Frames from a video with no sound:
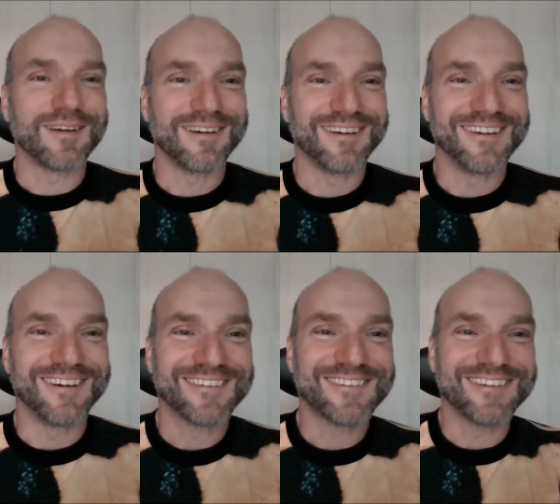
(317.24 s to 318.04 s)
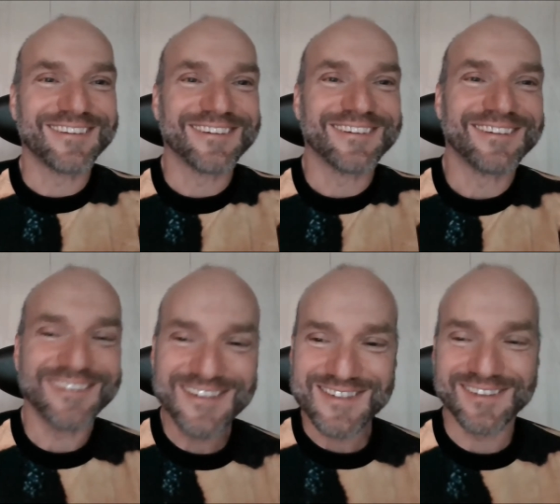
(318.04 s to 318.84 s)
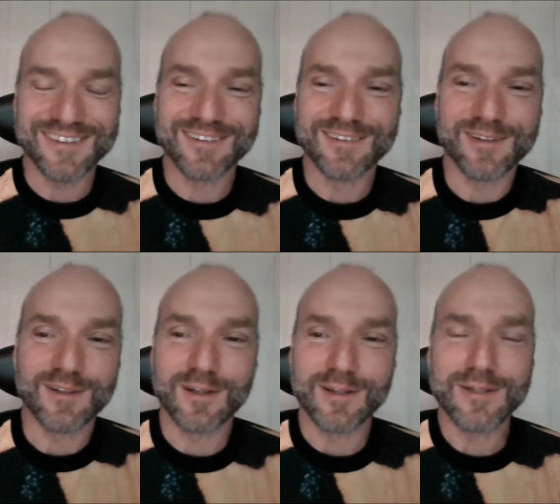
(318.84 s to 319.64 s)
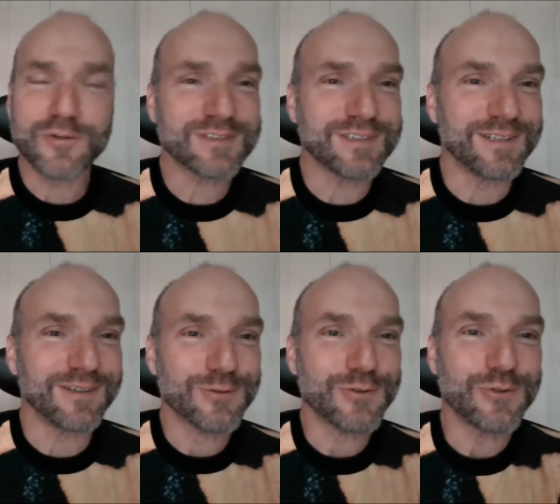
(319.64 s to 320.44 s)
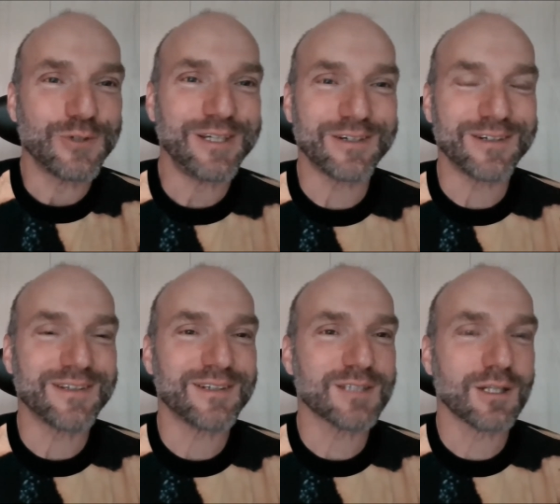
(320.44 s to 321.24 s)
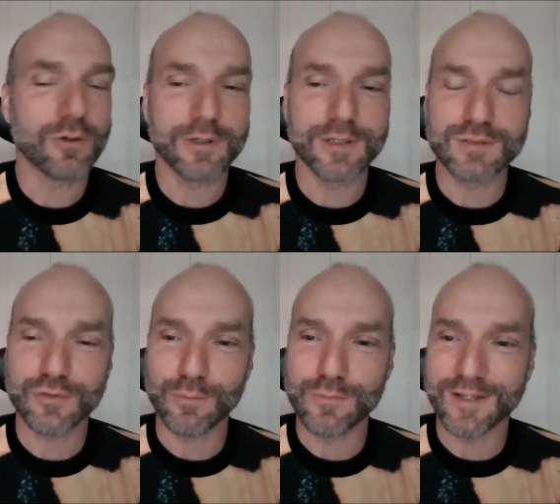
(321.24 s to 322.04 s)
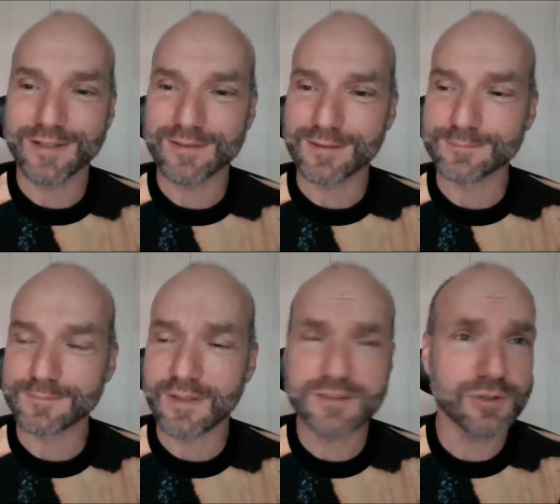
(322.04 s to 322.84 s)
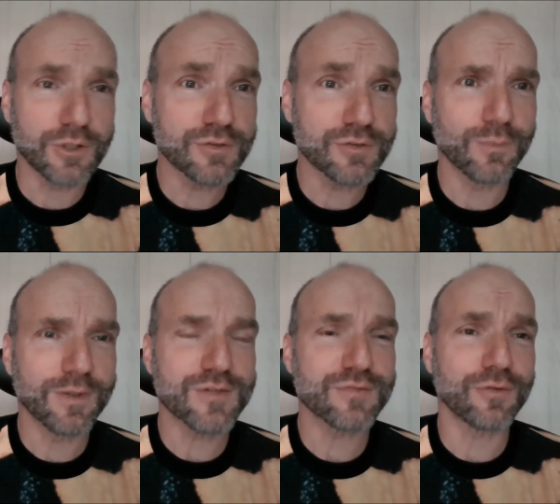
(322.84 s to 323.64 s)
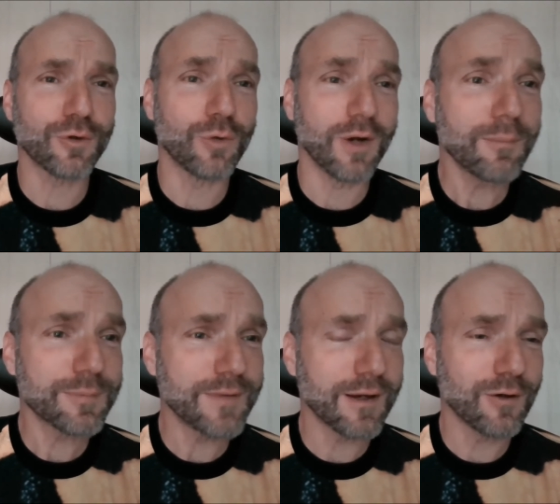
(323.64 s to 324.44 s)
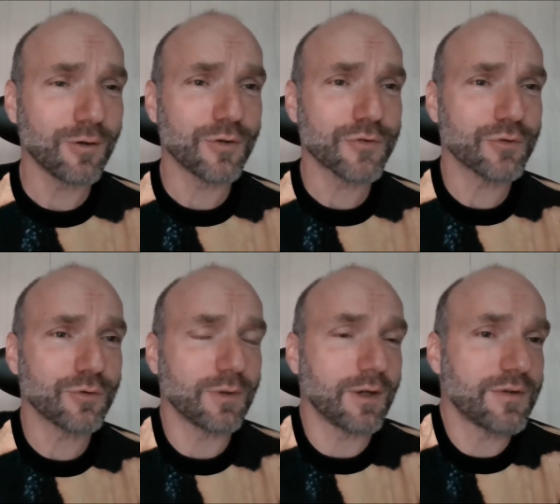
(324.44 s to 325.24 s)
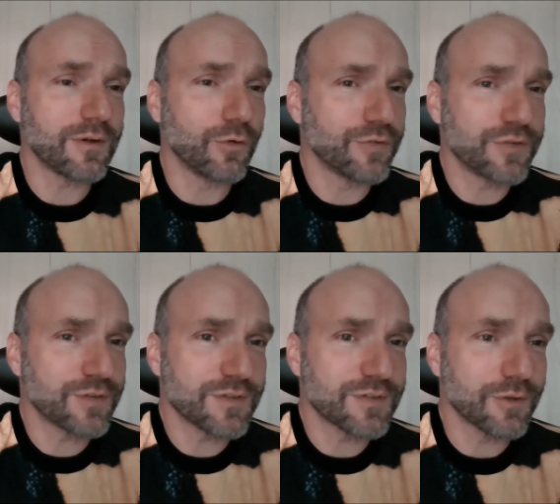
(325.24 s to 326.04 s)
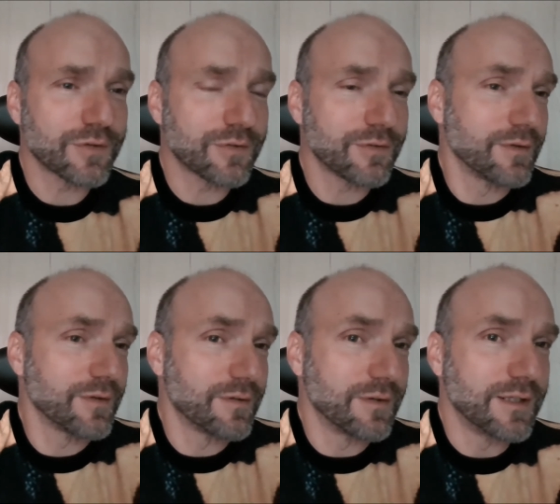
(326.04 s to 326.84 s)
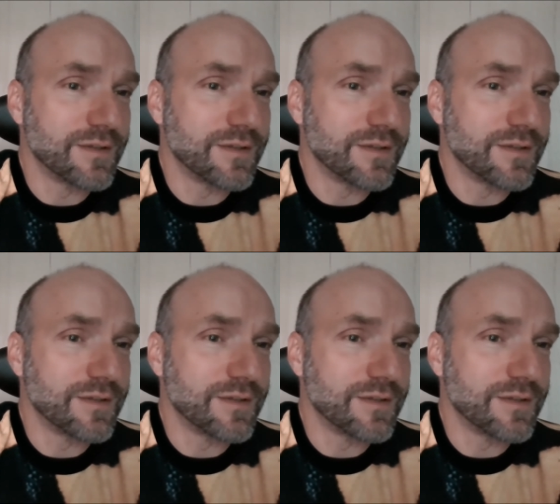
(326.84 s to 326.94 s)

I think that's interesting also to hear, and there's learnings from that, and there's not so much follow up now. Also, other offices not in